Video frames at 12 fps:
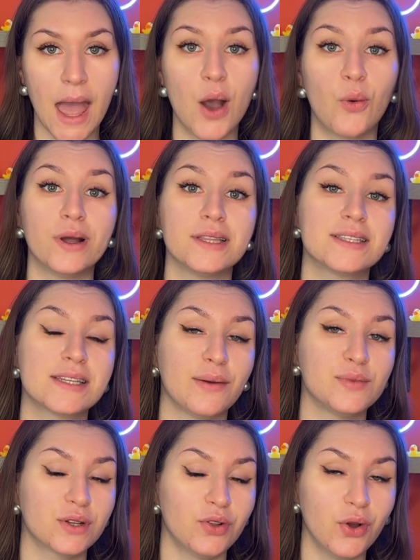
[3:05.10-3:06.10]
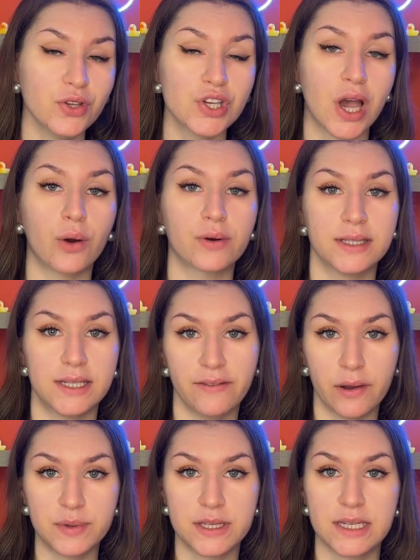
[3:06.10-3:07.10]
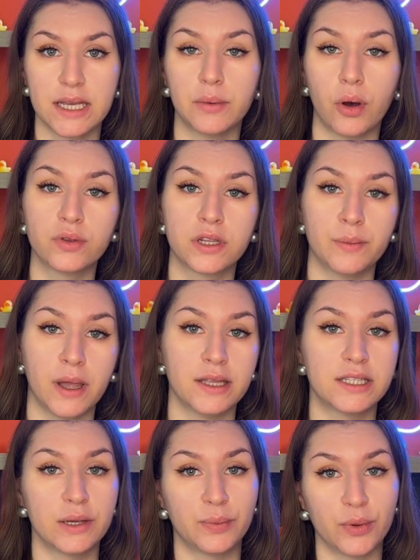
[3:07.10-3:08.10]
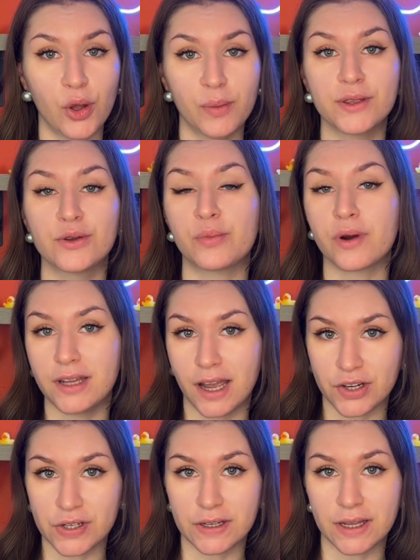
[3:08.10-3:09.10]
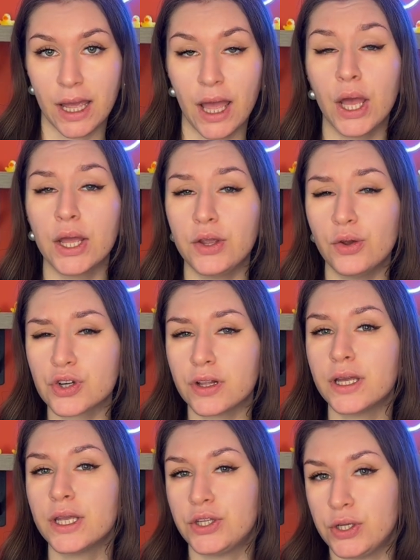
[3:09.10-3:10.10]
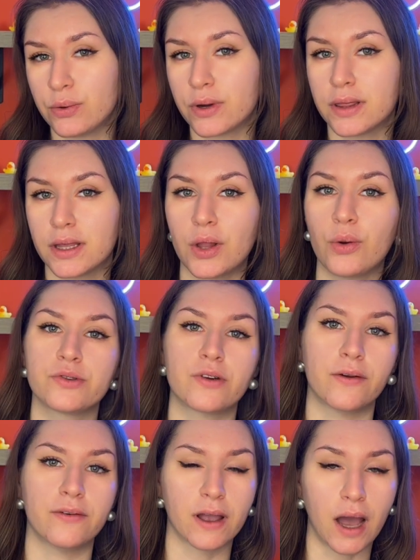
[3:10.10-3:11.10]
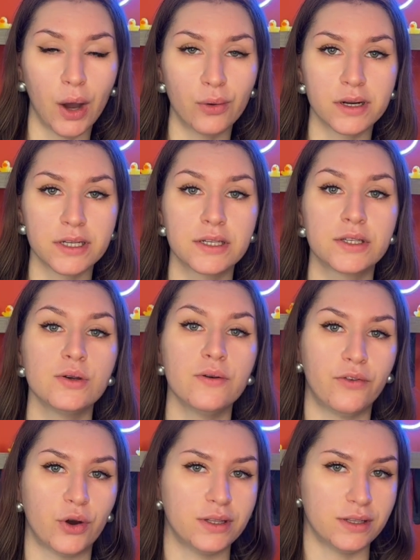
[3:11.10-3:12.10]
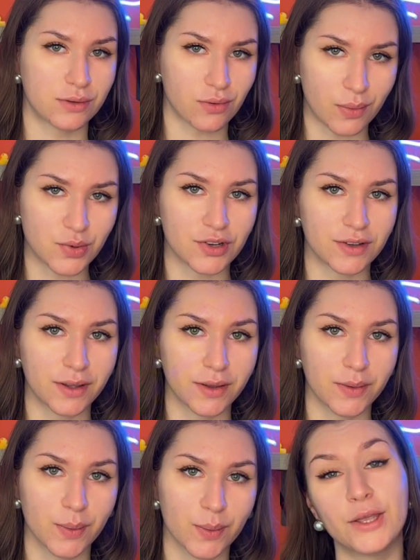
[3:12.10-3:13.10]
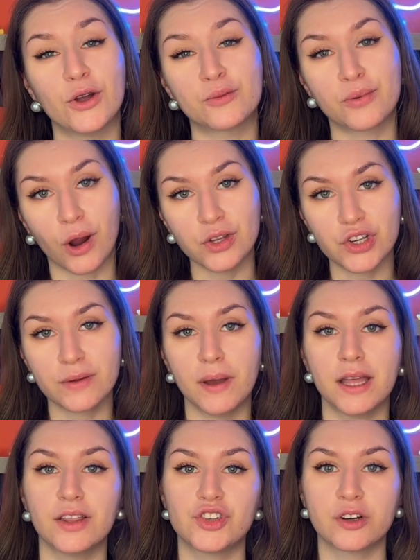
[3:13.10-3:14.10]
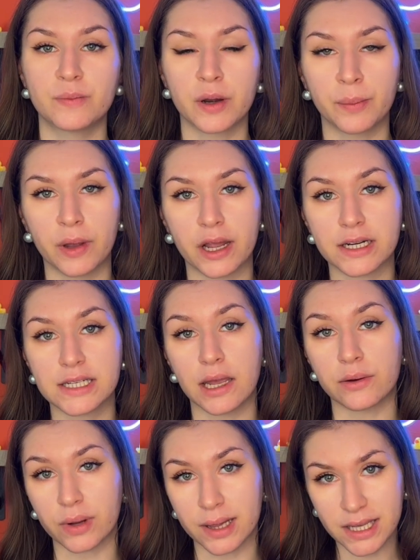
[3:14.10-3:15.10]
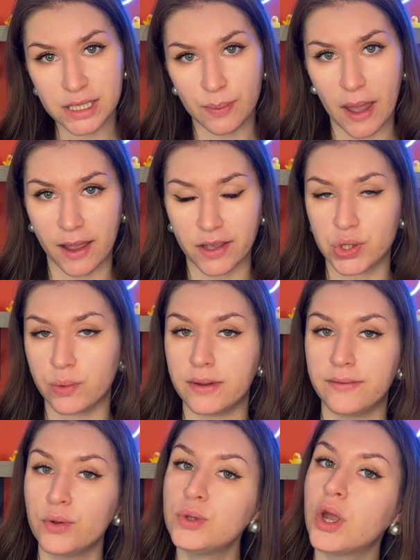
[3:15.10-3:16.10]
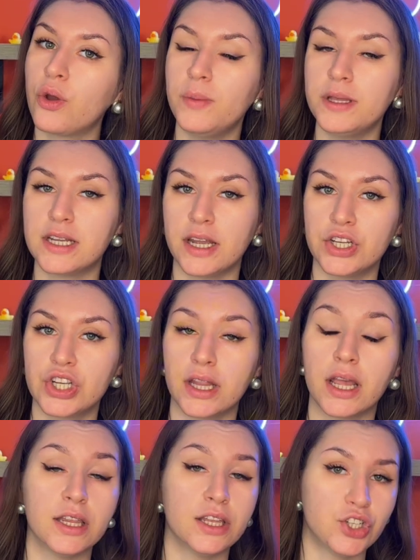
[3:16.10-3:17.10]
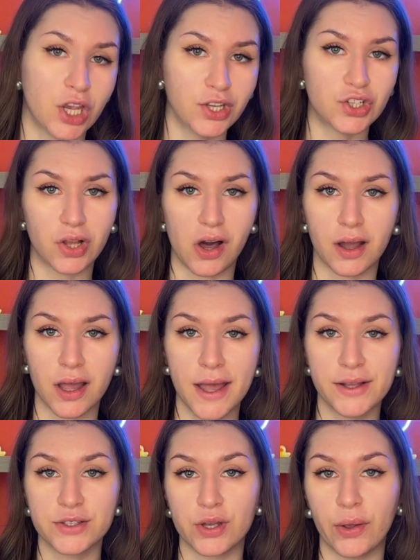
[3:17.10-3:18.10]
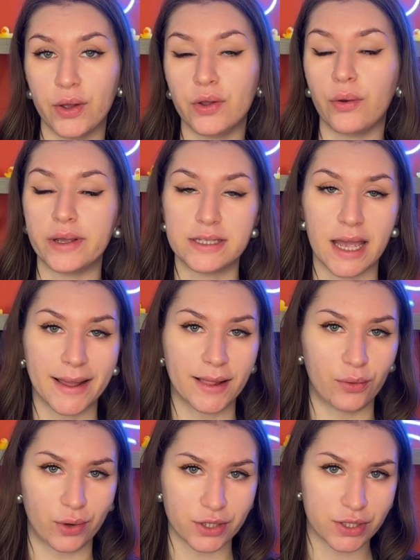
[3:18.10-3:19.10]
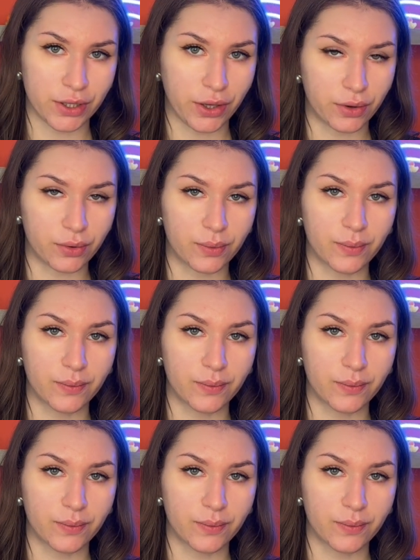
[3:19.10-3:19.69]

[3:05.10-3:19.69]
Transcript: When it's time to launch, our DevOps team automates deployment to production, usually during the low traffic hours to avoid disruption. Your project manager prepares a release package with full documentation and a changelog, so you know exactly what's new.